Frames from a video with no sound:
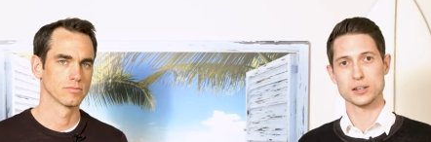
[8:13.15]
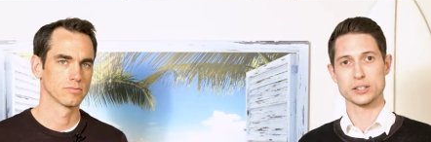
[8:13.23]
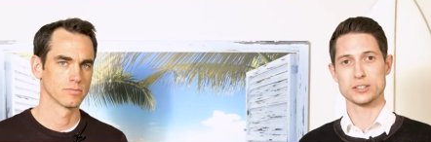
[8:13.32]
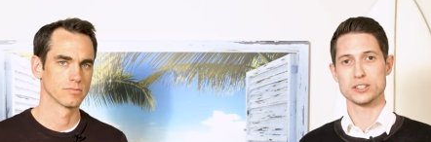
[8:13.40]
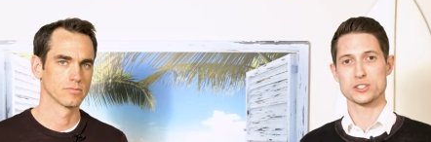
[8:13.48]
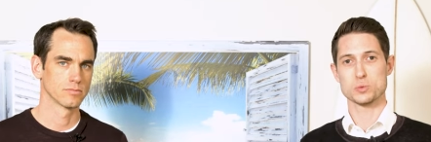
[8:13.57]

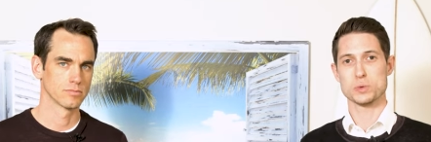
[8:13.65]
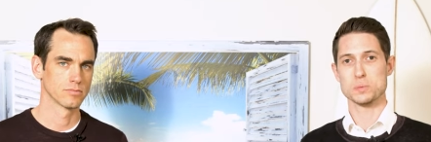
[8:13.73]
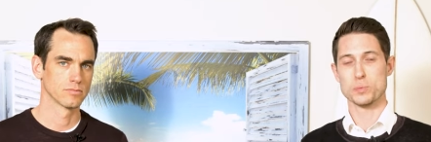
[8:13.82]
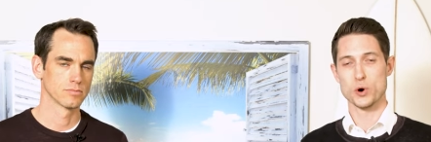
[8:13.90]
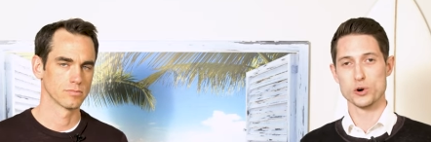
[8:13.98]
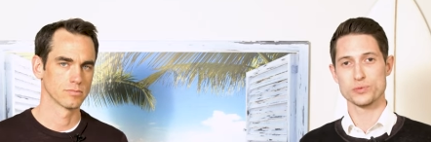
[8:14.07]
Speaker 1: It needs to be
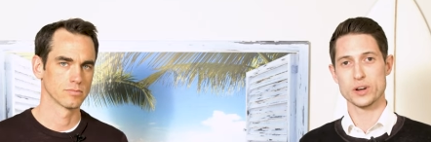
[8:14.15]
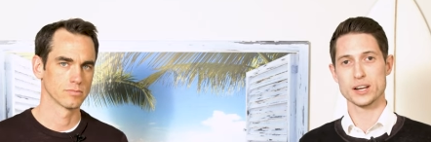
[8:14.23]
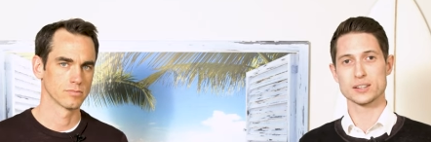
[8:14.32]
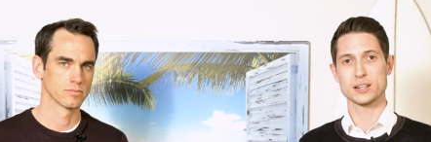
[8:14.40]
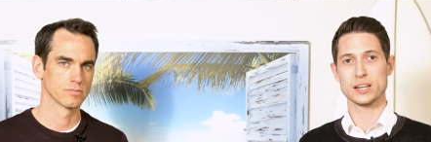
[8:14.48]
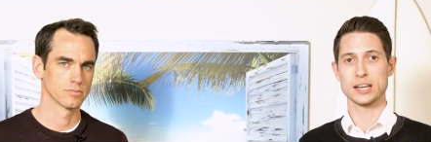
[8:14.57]

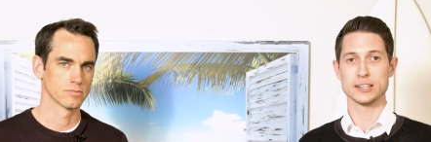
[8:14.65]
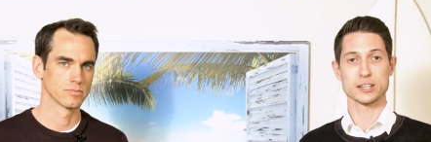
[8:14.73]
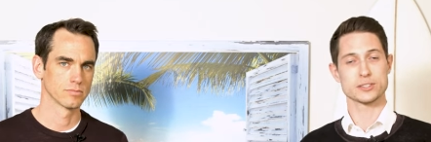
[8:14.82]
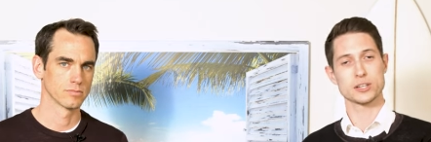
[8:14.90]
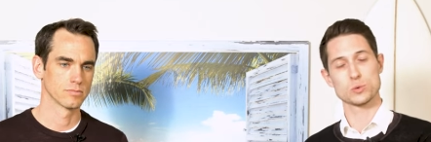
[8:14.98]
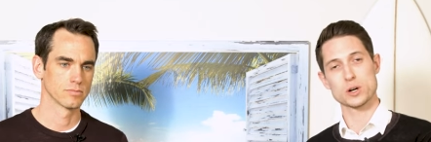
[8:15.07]
perfectly, and
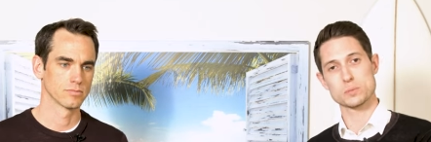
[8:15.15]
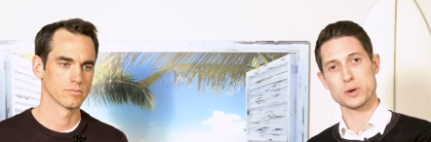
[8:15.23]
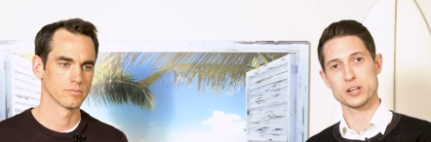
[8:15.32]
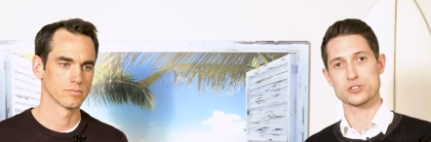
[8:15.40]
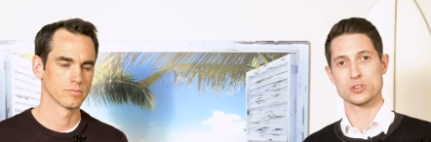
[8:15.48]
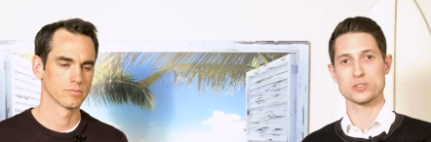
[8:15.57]
as Edouard
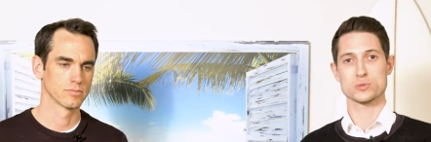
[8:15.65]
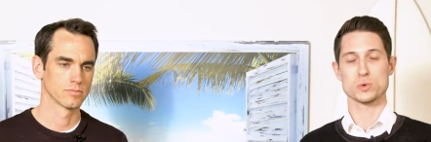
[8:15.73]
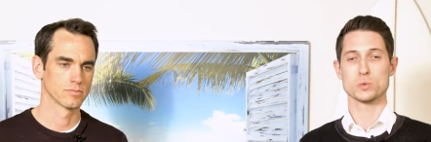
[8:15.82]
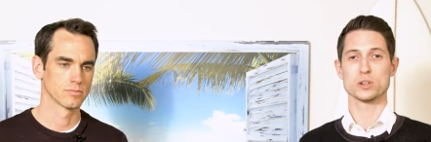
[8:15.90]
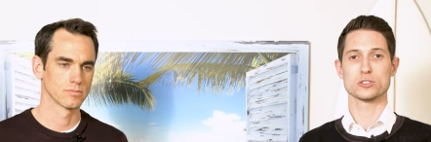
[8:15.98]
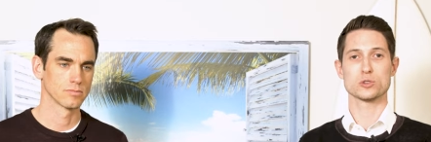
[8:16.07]
mentions,
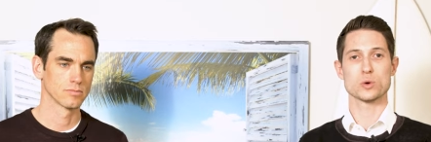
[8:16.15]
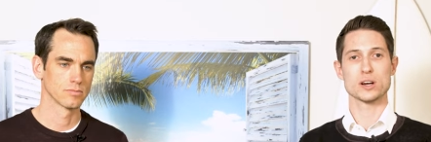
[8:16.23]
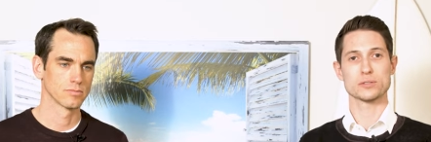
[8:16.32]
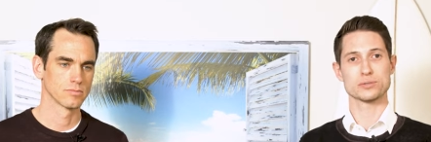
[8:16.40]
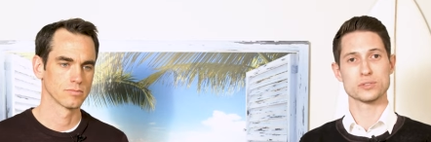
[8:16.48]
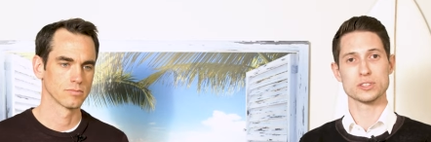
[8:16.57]
we wanted to
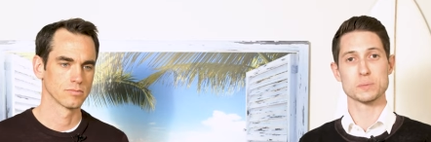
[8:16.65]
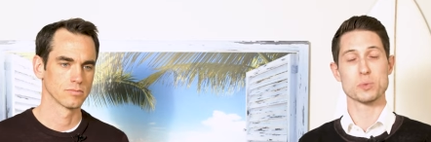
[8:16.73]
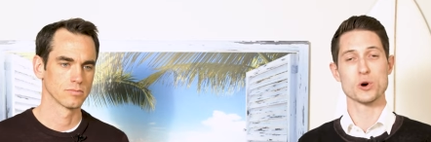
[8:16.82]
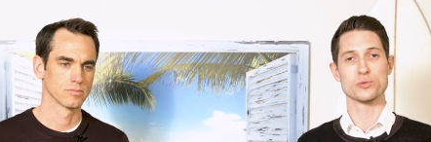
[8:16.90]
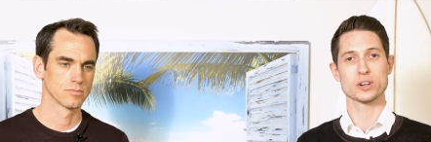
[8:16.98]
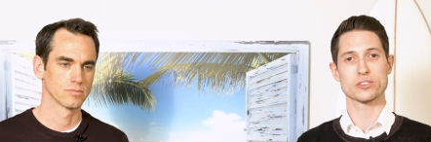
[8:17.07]
have the
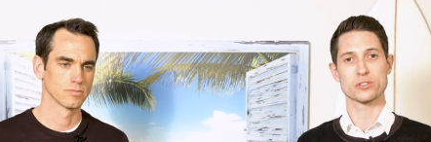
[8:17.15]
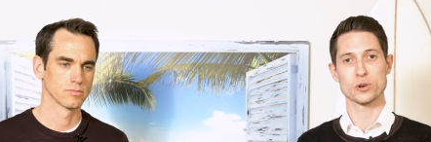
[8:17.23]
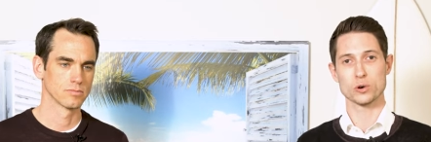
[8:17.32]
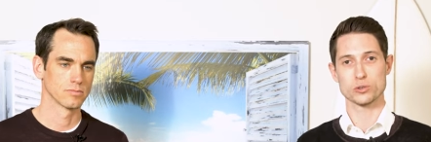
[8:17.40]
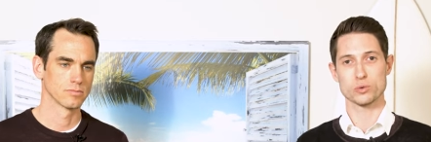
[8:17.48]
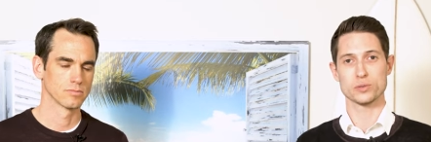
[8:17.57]
perfect
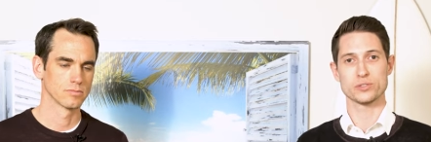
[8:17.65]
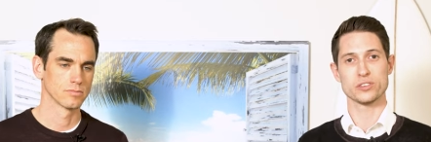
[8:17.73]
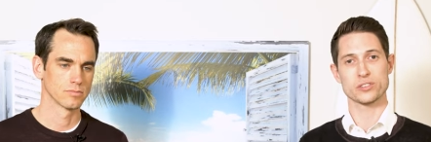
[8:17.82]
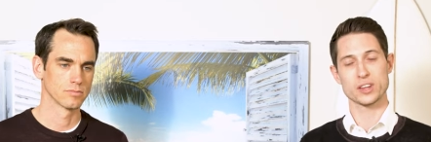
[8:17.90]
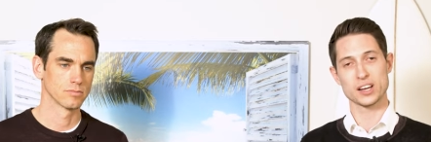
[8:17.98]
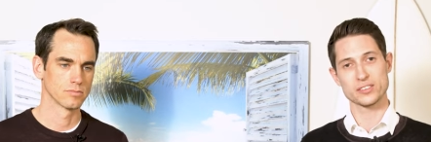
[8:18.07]
stones with
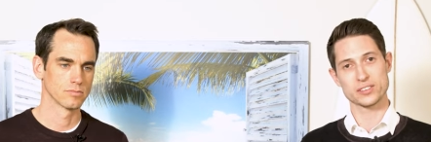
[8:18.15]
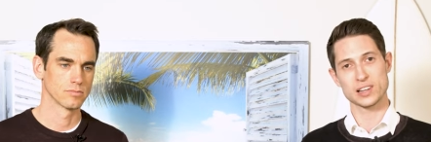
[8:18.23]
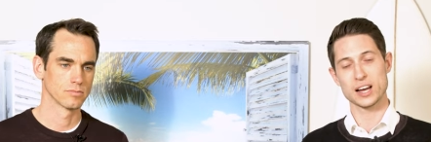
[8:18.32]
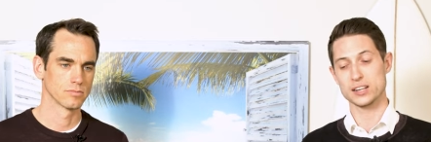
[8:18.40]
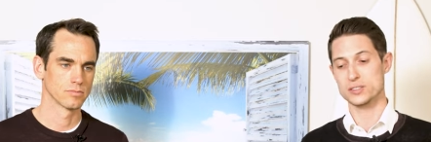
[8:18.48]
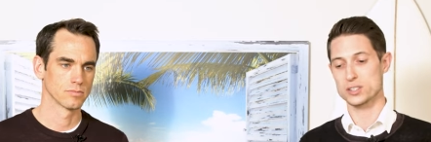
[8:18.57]
these nice
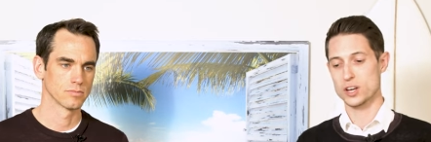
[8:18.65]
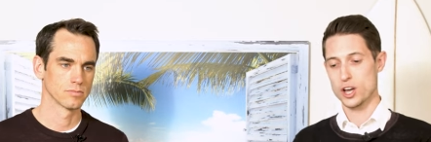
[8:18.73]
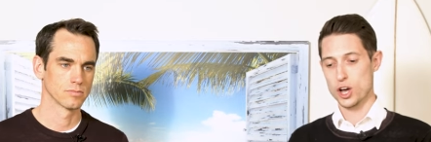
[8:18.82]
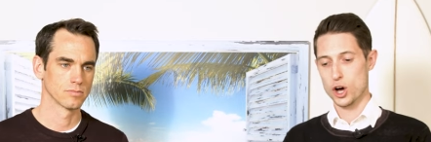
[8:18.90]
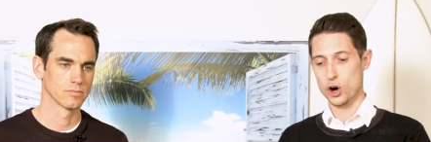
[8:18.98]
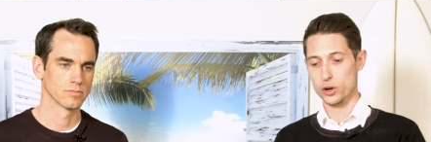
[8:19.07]
lines
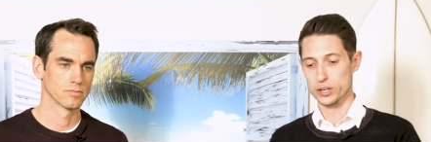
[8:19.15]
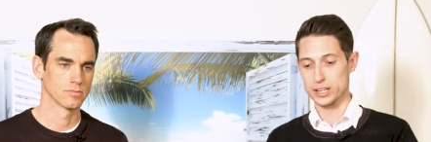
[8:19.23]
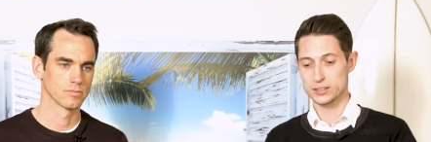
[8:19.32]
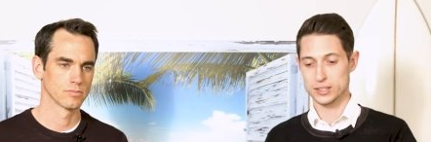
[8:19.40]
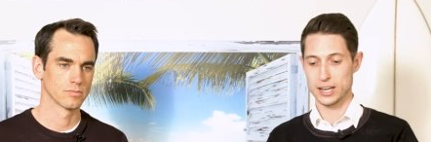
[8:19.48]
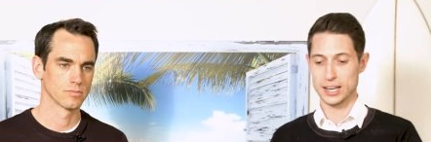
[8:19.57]
on
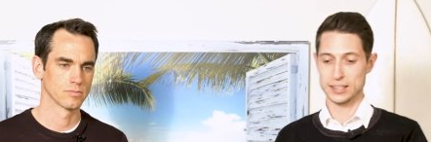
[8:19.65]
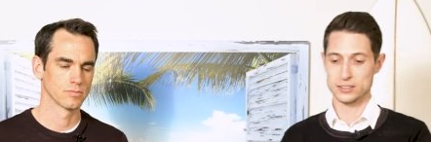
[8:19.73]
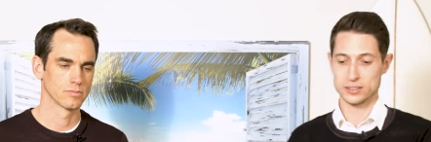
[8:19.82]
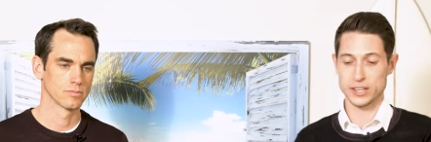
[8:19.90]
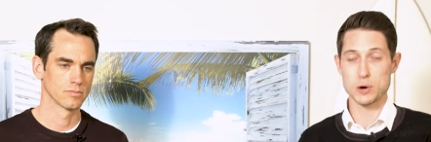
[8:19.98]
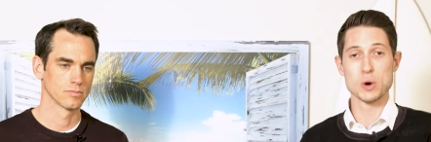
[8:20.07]
it,
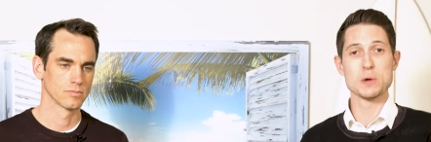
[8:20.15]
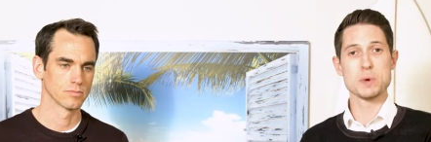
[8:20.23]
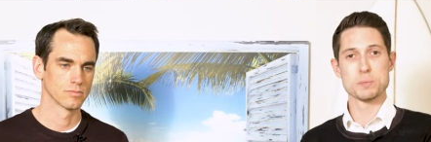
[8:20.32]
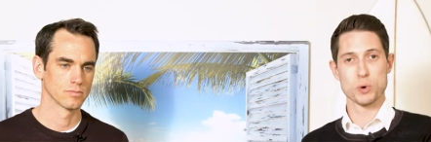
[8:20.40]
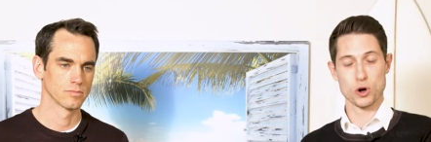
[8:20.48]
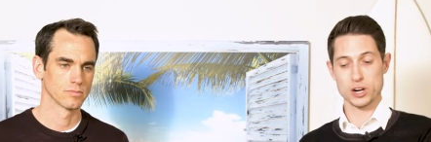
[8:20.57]
and they will
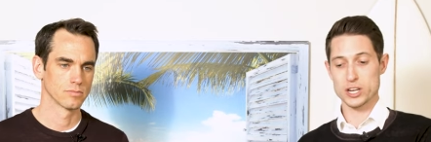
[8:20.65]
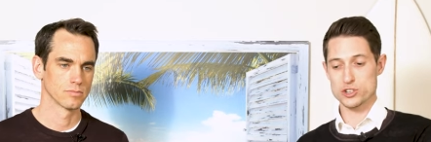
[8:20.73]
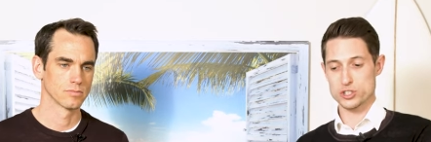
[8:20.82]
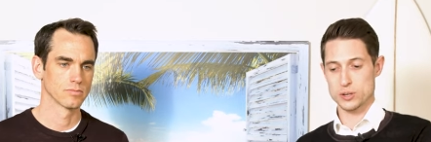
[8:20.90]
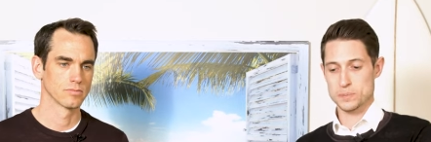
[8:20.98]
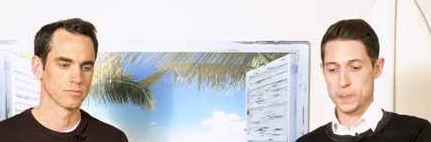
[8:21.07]
be
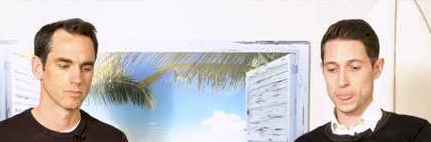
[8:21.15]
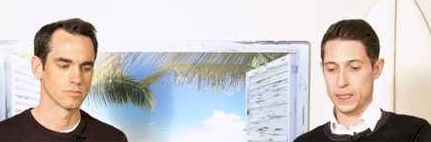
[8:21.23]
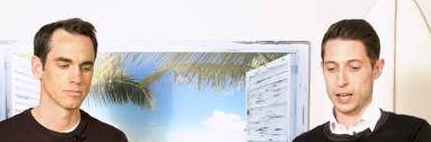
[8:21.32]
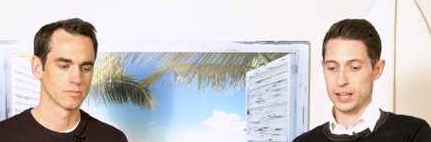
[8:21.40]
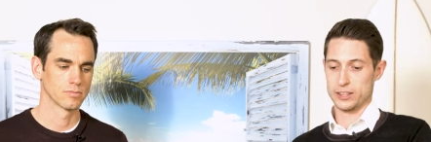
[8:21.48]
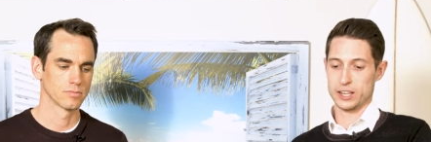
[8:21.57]
polished.
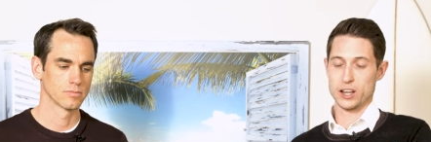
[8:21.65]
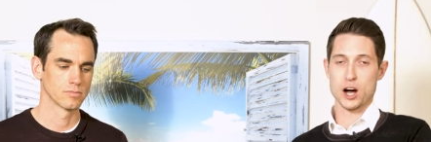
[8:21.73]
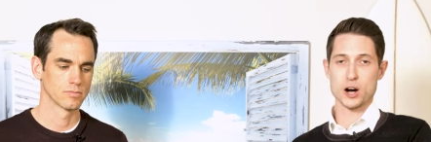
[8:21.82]
And then